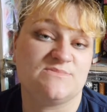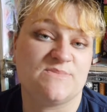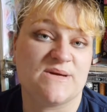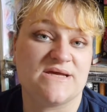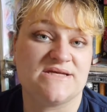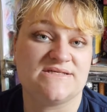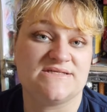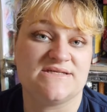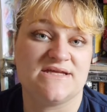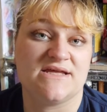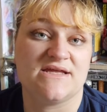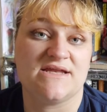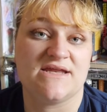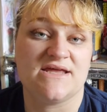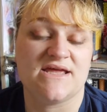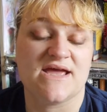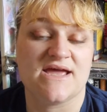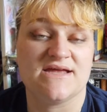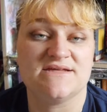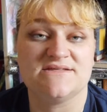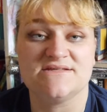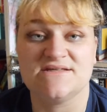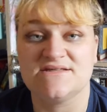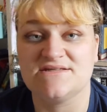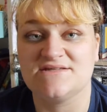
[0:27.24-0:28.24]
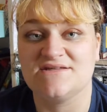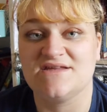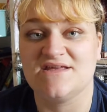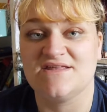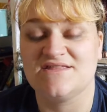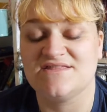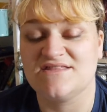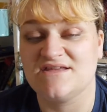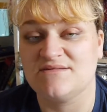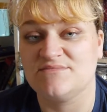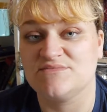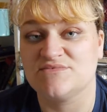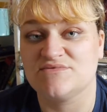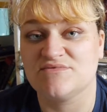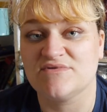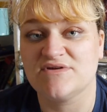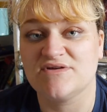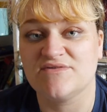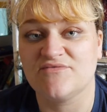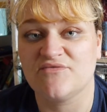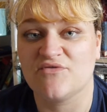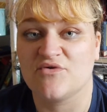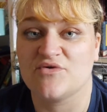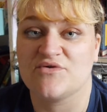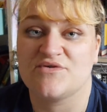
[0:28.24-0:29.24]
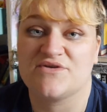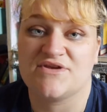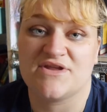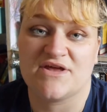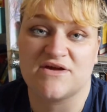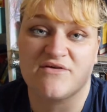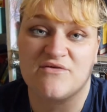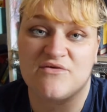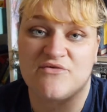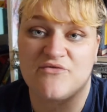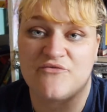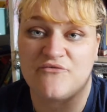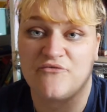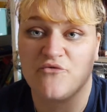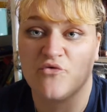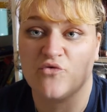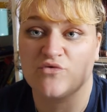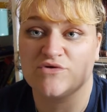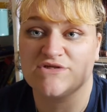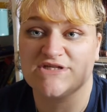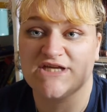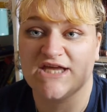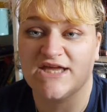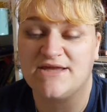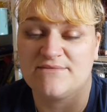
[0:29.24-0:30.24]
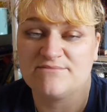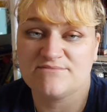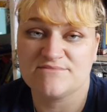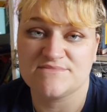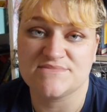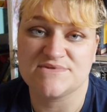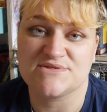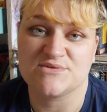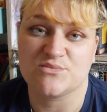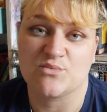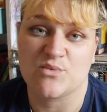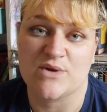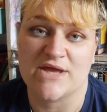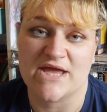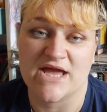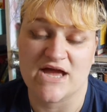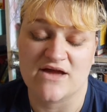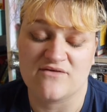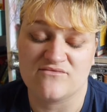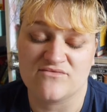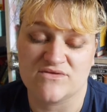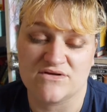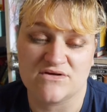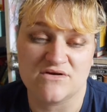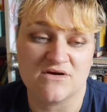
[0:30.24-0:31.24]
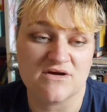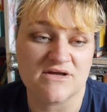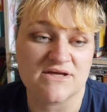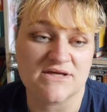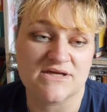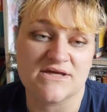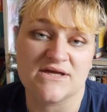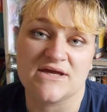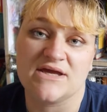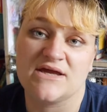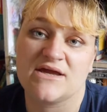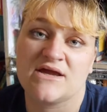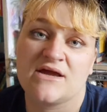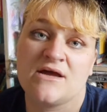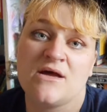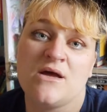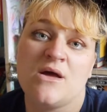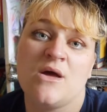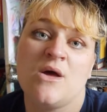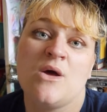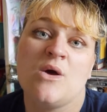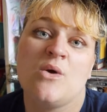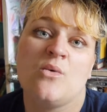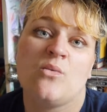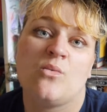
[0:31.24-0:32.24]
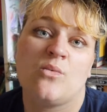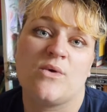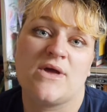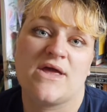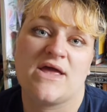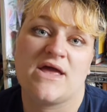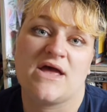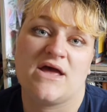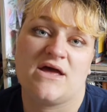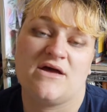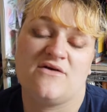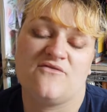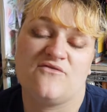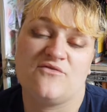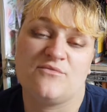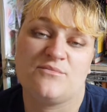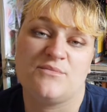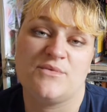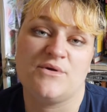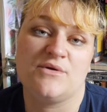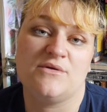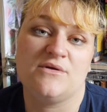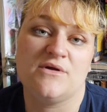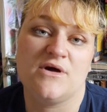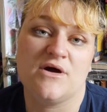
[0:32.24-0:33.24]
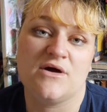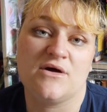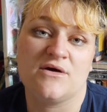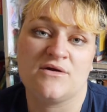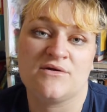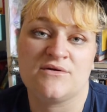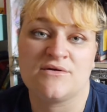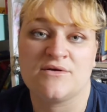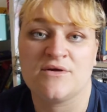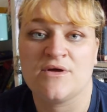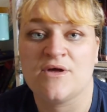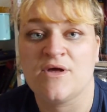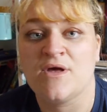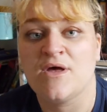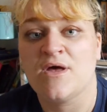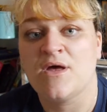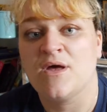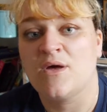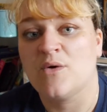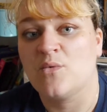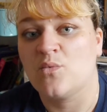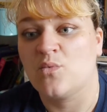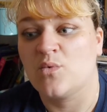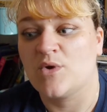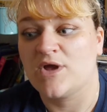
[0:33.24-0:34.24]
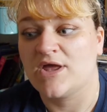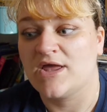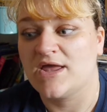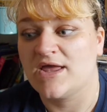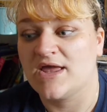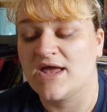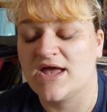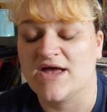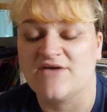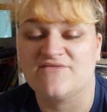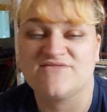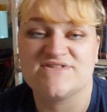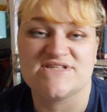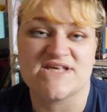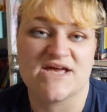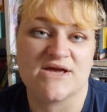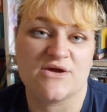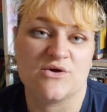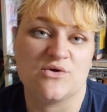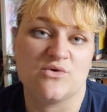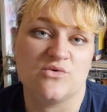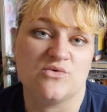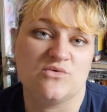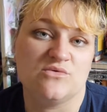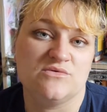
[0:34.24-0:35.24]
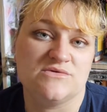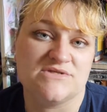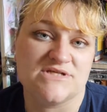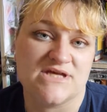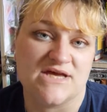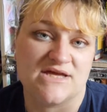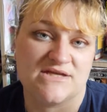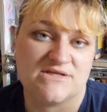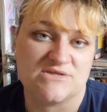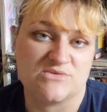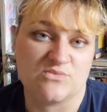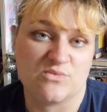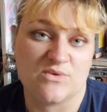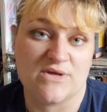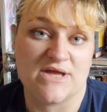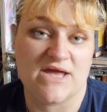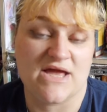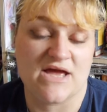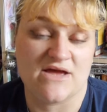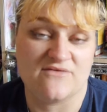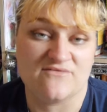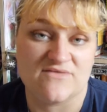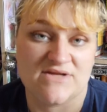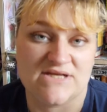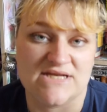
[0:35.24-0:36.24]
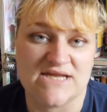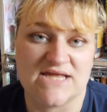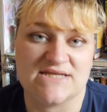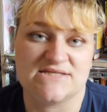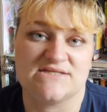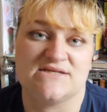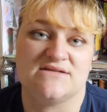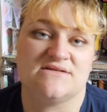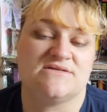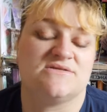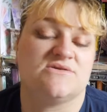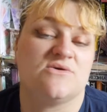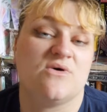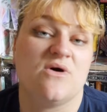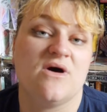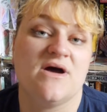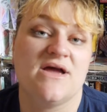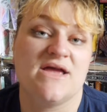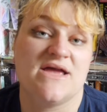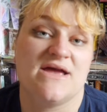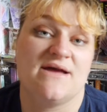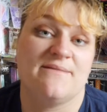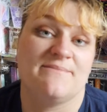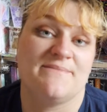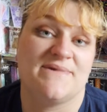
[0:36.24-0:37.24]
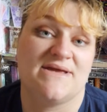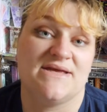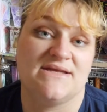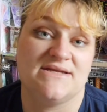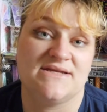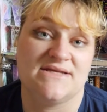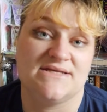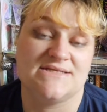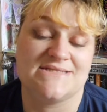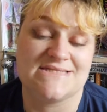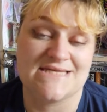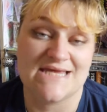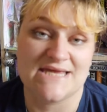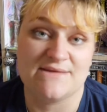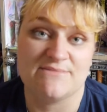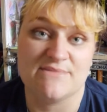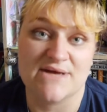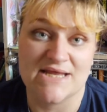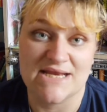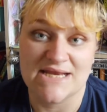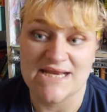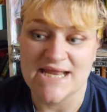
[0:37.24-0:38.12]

it's basically a Disney themed readathon. There are four teams. We have The Lion King, we have Mulan, we have Tangled and we have Aladdin. So I am in Team